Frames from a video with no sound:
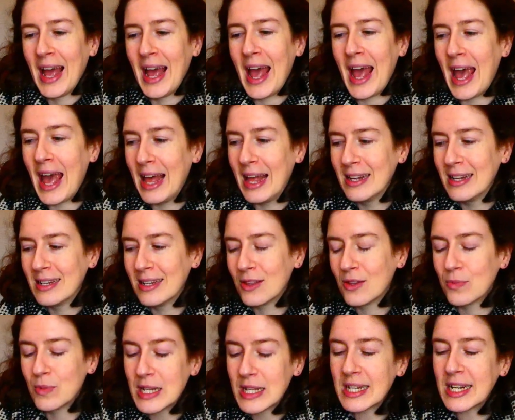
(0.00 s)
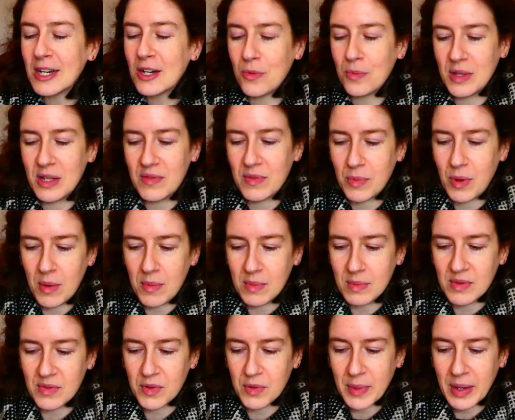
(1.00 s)
And the reason I don't believe in
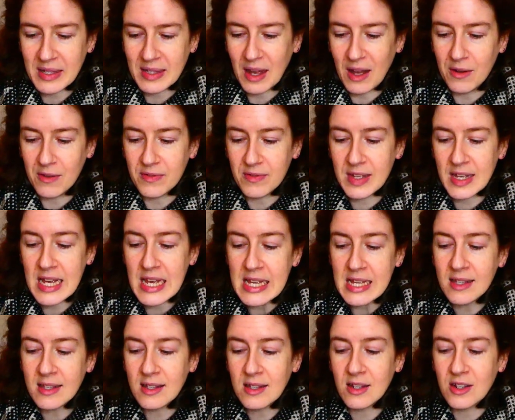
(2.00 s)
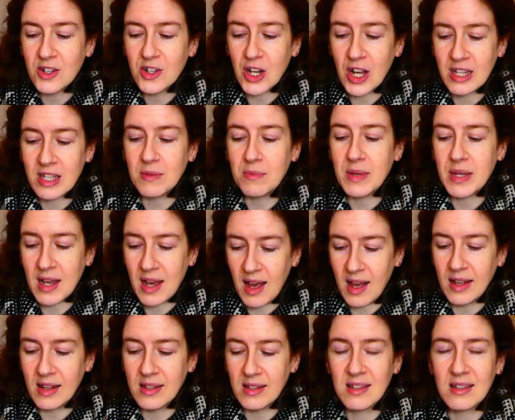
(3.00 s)
pom-poms for myself is just
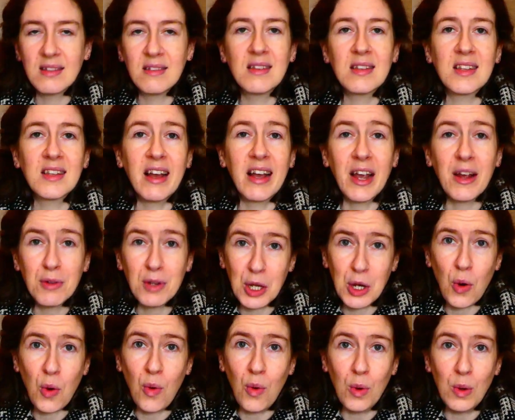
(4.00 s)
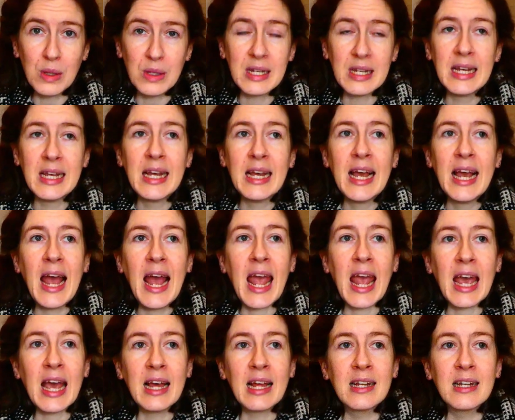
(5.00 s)
because I get really cold,
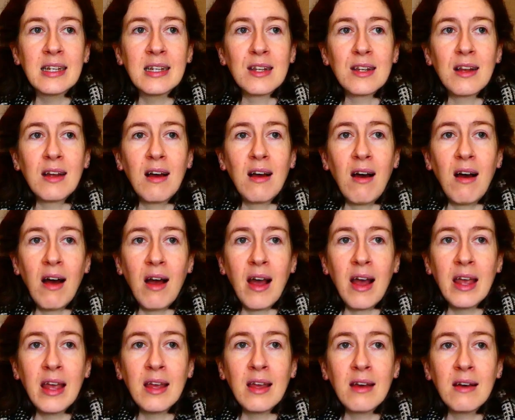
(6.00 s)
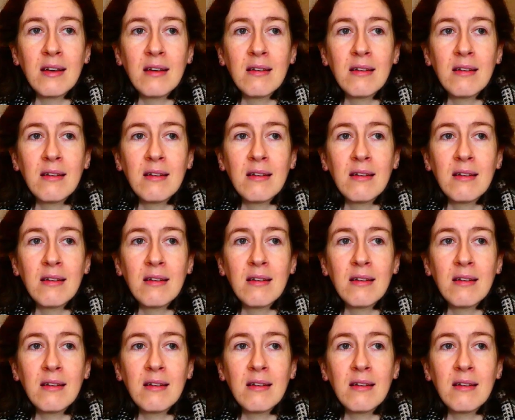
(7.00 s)
and I